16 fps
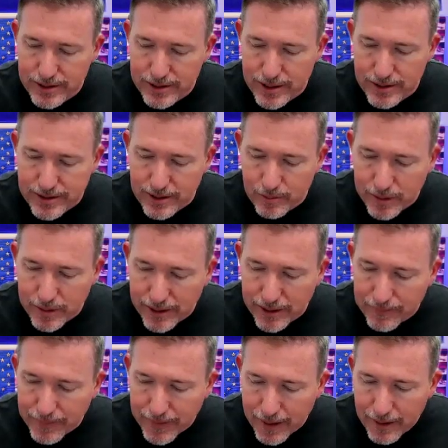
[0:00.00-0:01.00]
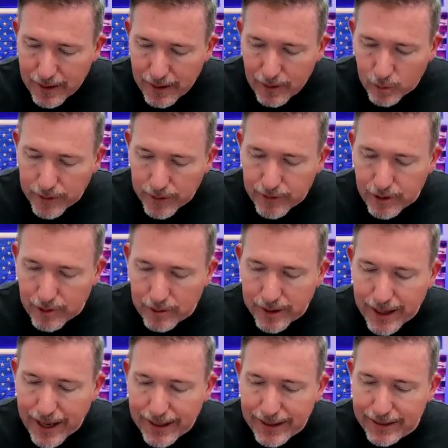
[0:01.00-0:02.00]
says that we've
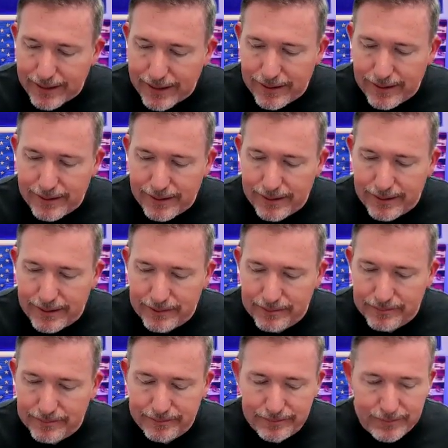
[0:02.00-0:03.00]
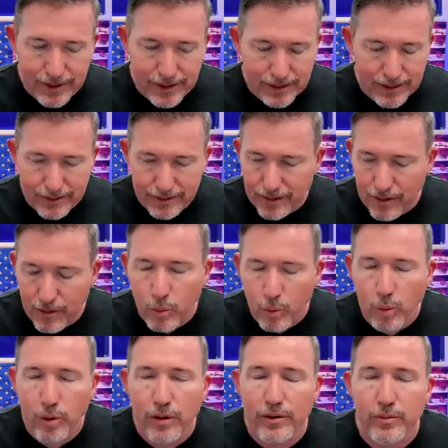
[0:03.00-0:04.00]
created a
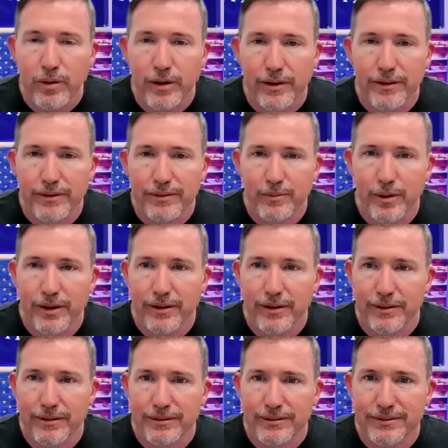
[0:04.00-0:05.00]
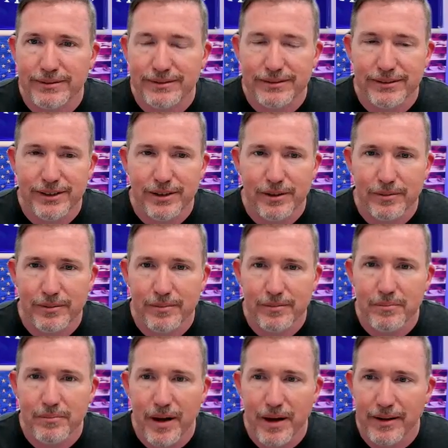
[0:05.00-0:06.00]
world where
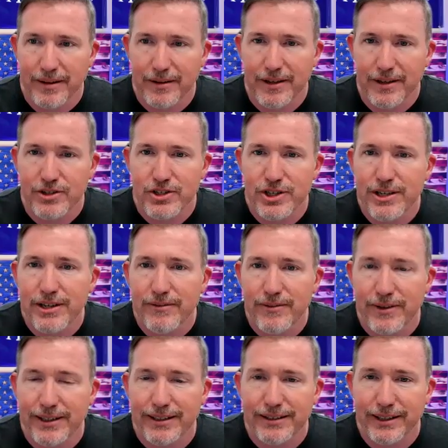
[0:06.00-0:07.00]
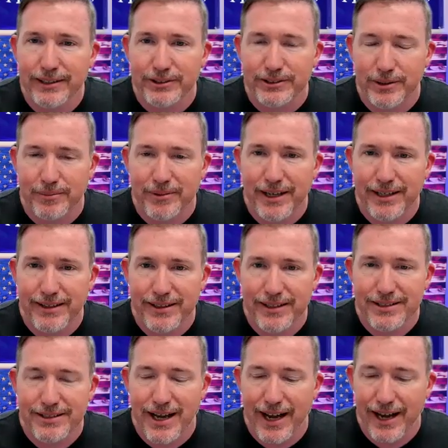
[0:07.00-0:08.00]
achieving leadership, getting
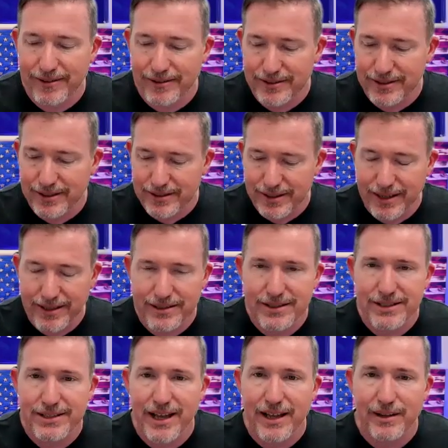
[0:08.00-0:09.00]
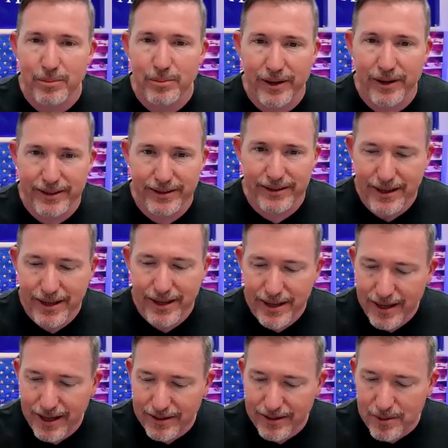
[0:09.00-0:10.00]
these titles is celebrated,
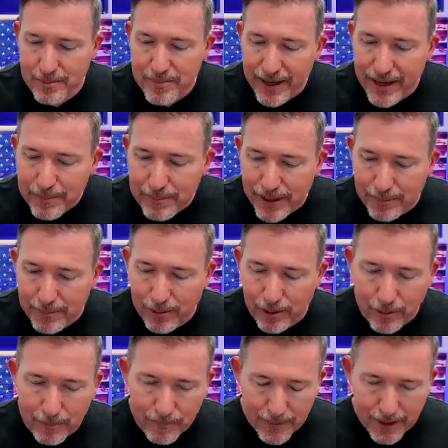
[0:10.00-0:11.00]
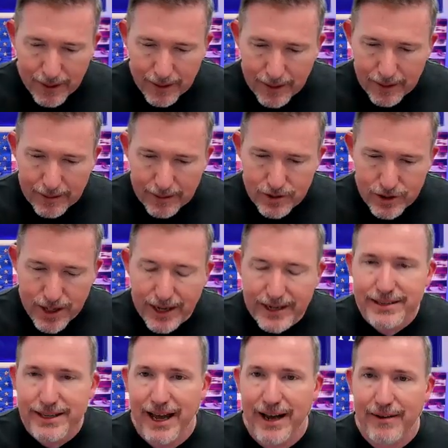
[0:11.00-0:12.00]
and so many people
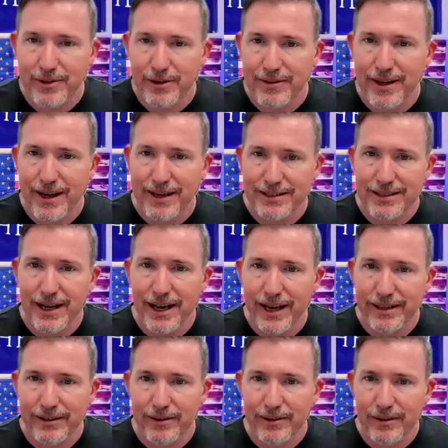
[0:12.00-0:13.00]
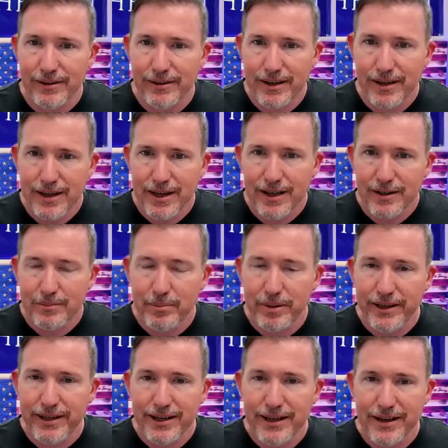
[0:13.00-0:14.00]
chase after that title
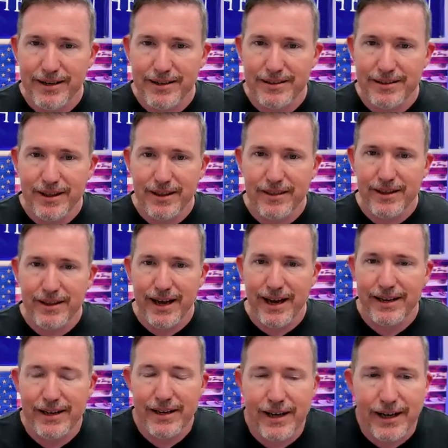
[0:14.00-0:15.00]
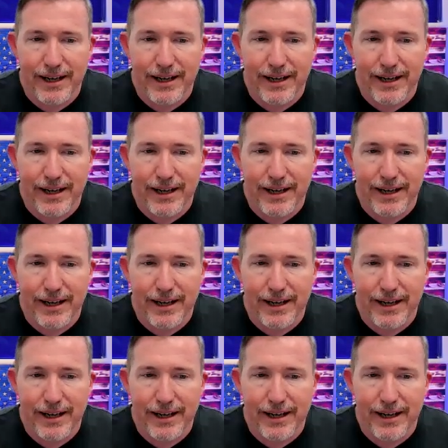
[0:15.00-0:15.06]
because that